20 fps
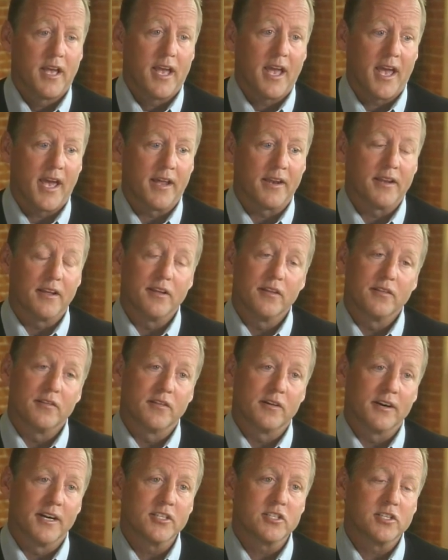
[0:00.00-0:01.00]
And
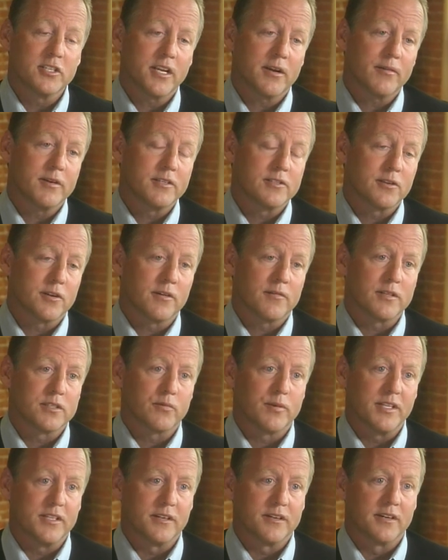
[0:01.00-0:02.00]
the legendary
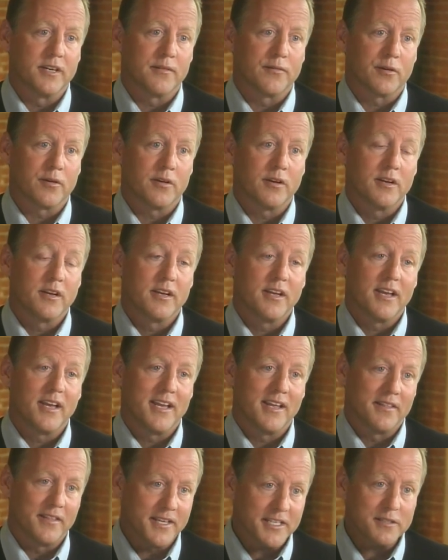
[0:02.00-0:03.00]
service we deliver
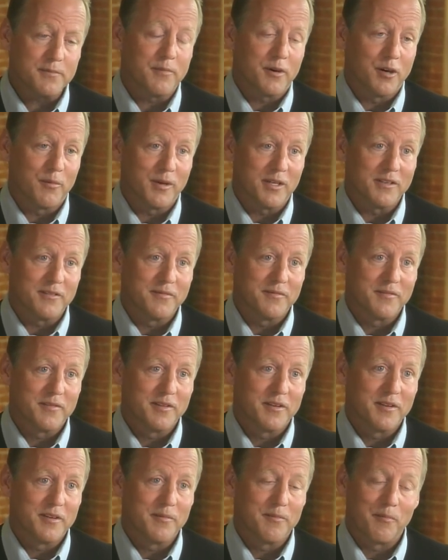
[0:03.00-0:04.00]
in this moment
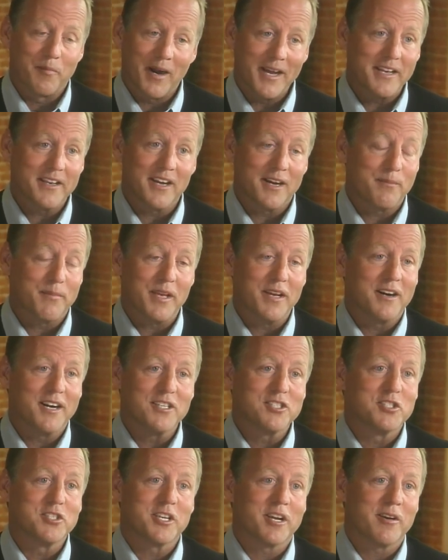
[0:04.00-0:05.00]
might not be
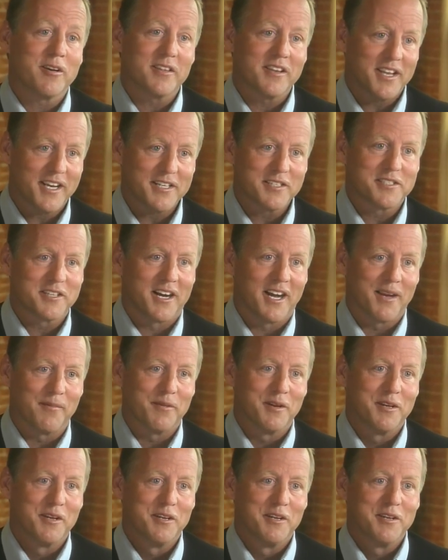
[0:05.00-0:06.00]
legendary the next time.
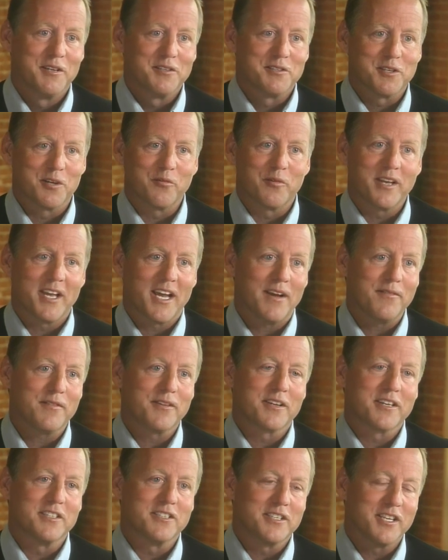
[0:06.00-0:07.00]
So we have
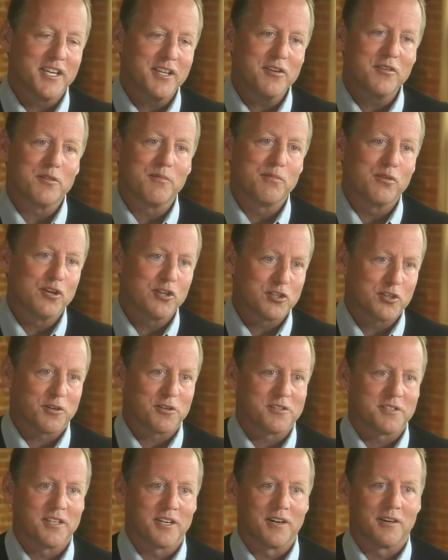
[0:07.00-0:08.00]
to continue to push
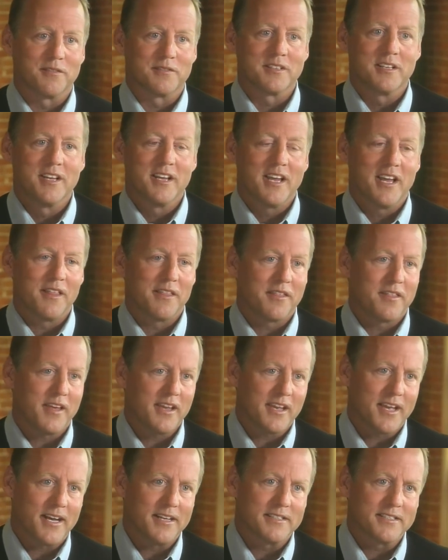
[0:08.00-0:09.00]
ourselves and
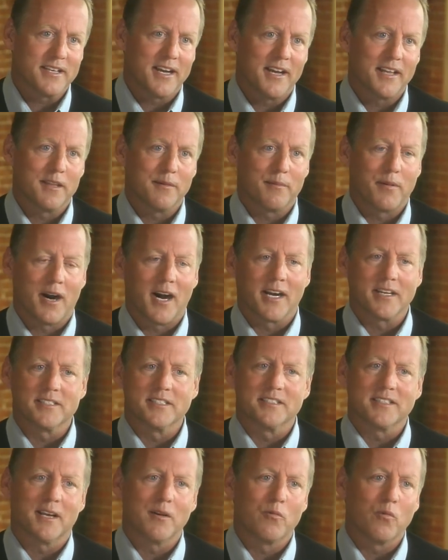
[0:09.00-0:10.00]
think outside the box
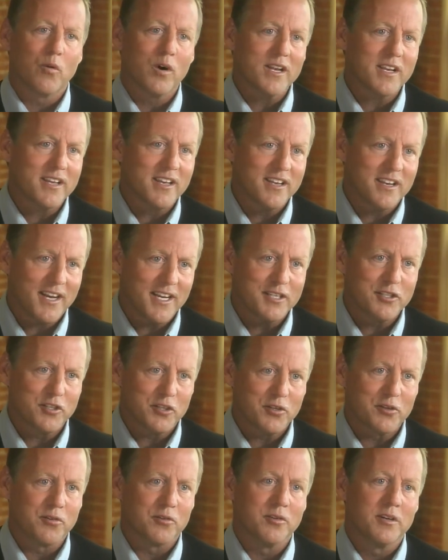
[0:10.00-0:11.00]
and say, what can I
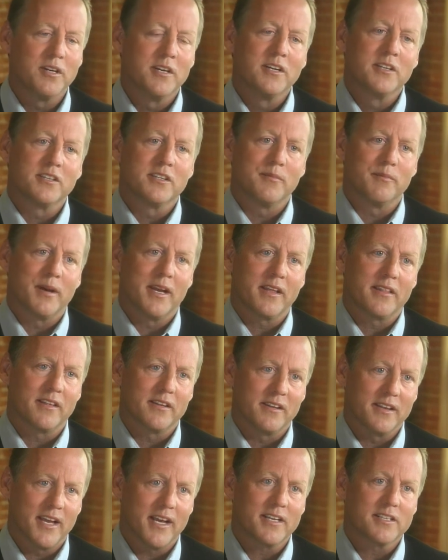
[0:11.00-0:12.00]
do to make
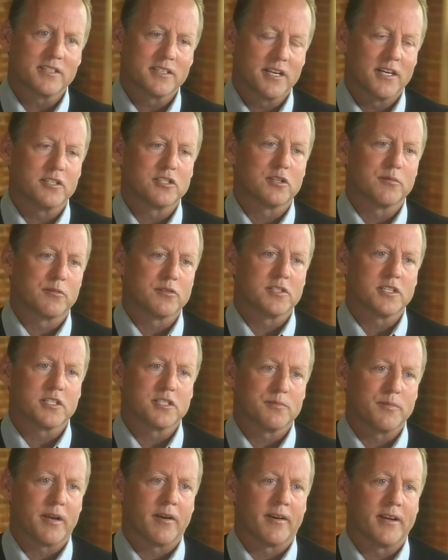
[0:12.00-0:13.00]
the next customer's
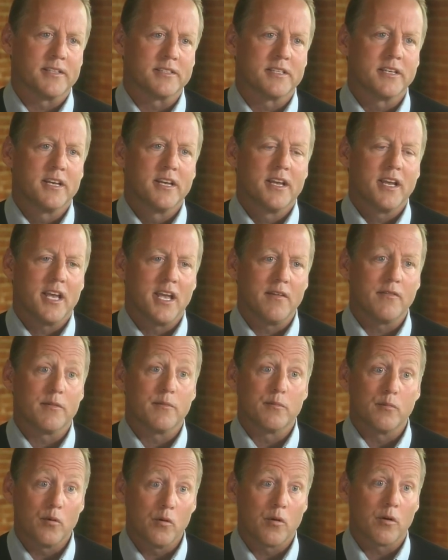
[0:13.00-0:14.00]
experience
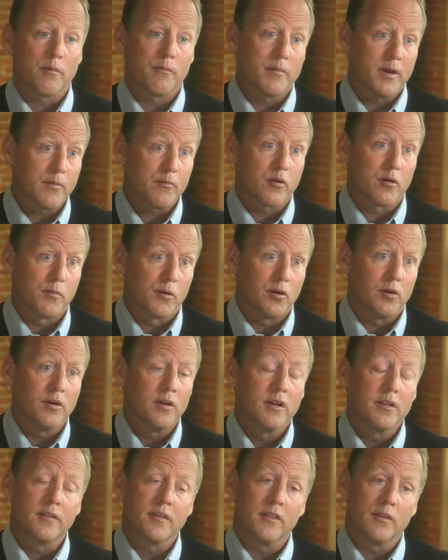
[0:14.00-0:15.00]
even more memorable
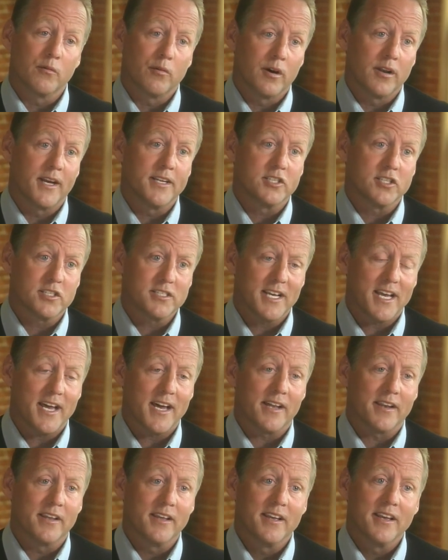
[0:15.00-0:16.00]
than the one I just
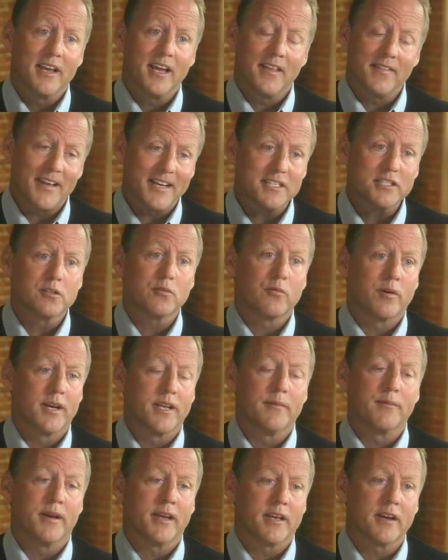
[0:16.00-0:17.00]
had? And that's the
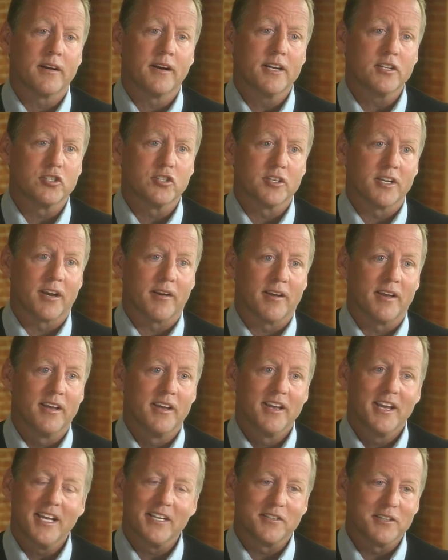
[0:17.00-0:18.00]
way to make it legendary.
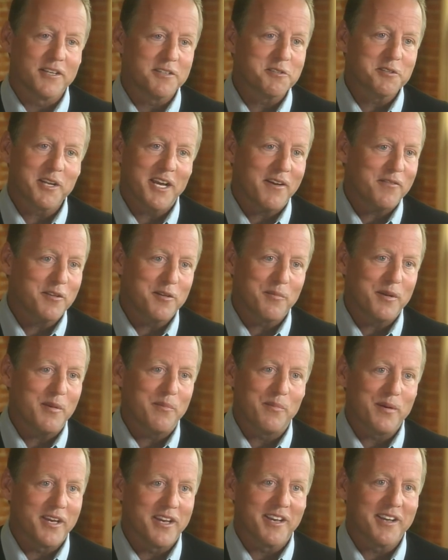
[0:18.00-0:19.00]
It doesn't have to be
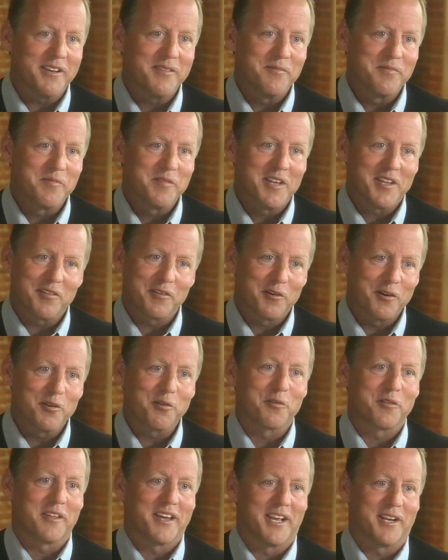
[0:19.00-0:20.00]
big, it's
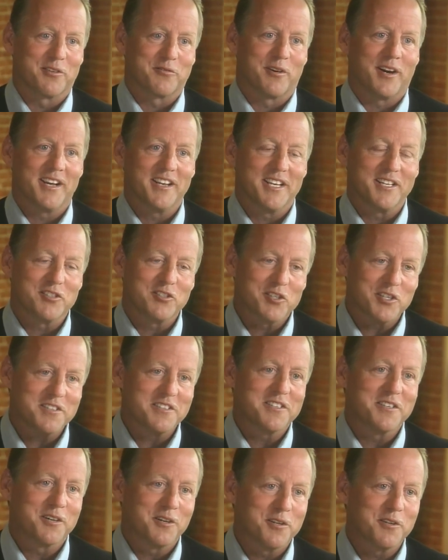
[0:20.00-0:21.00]
little things, right? It's
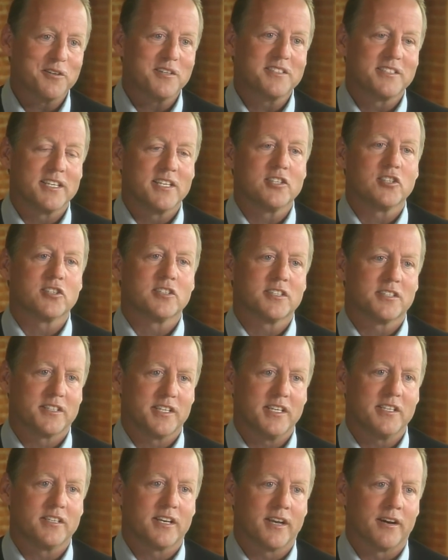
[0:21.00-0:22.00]
just the little attention to
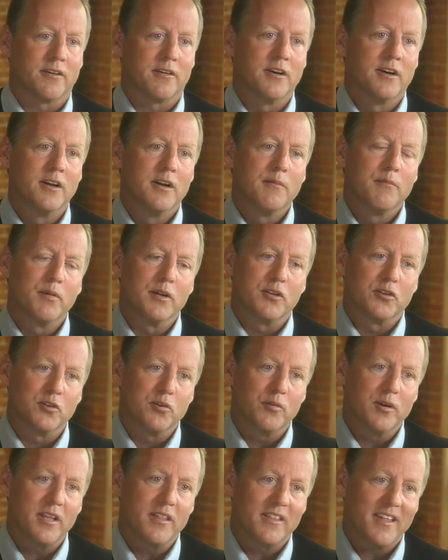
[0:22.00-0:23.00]
detail. But
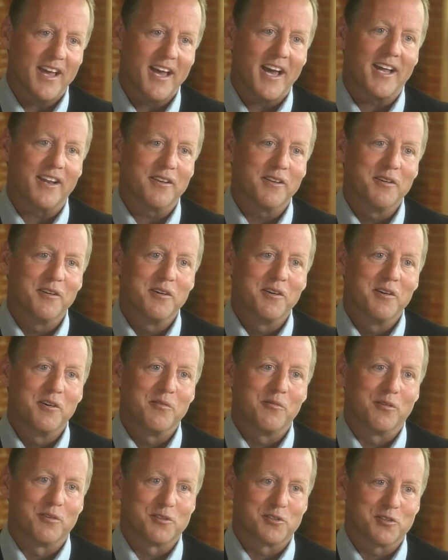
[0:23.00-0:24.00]
doing that
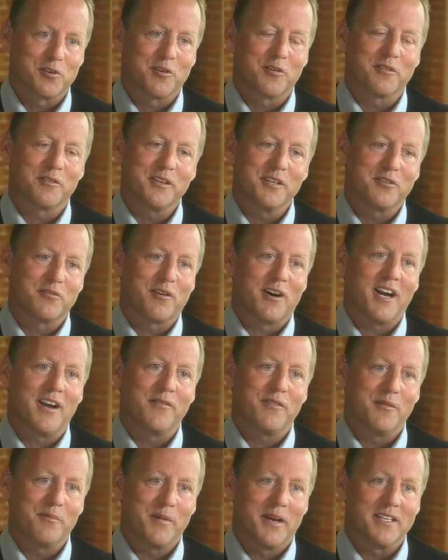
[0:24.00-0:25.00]
will certainly
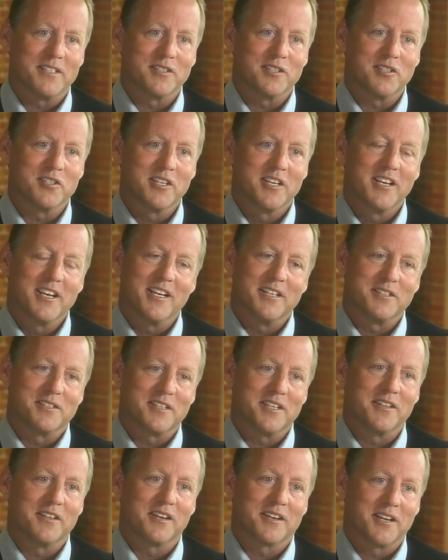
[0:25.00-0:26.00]
drive the message and
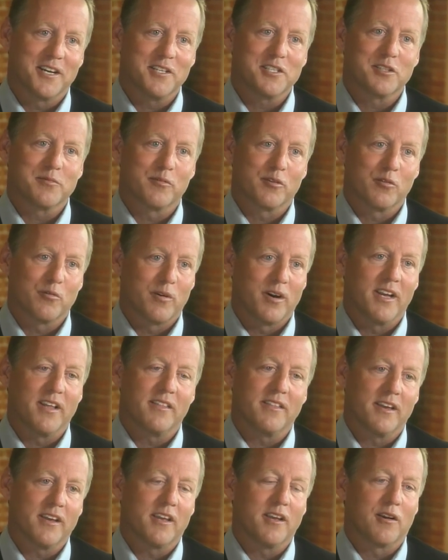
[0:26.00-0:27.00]
send the customer away
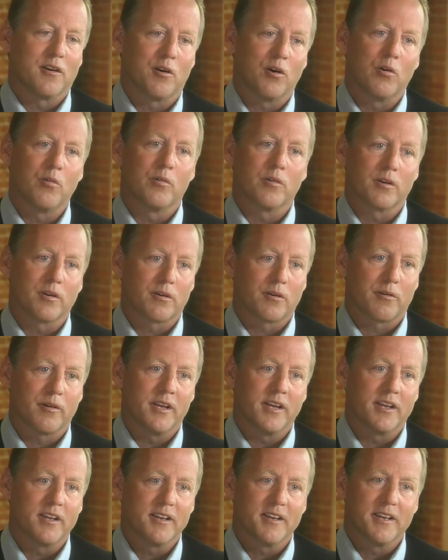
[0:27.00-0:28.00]
thinking Coldwater
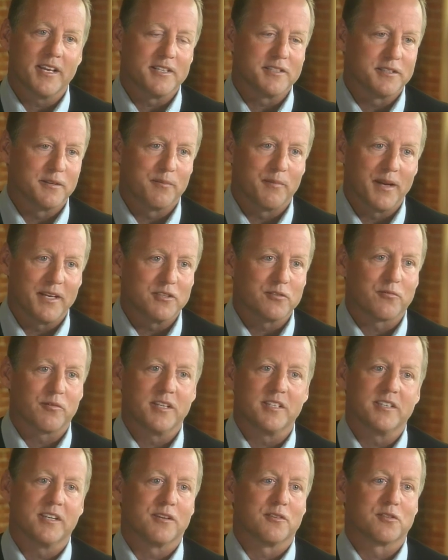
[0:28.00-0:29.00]
Creek is the best
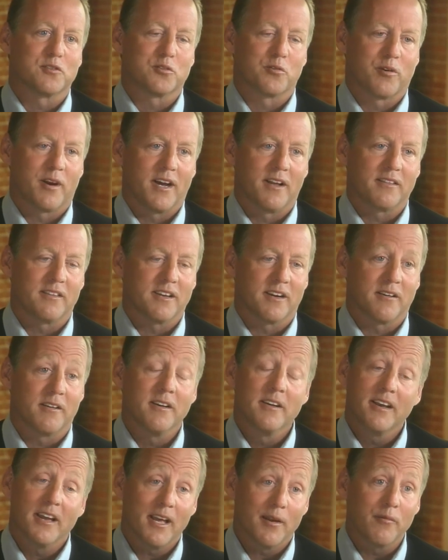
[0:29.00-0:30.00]
retail store out there.
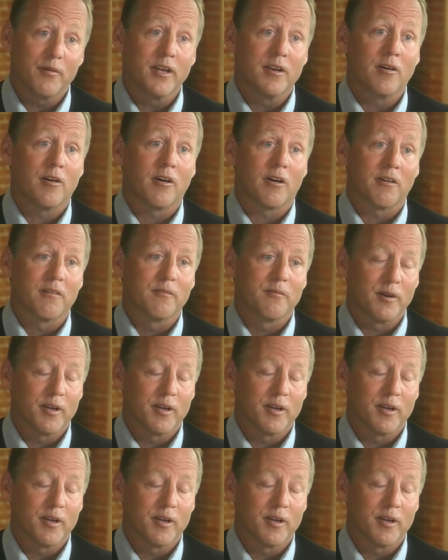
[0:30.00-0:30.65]
And we are.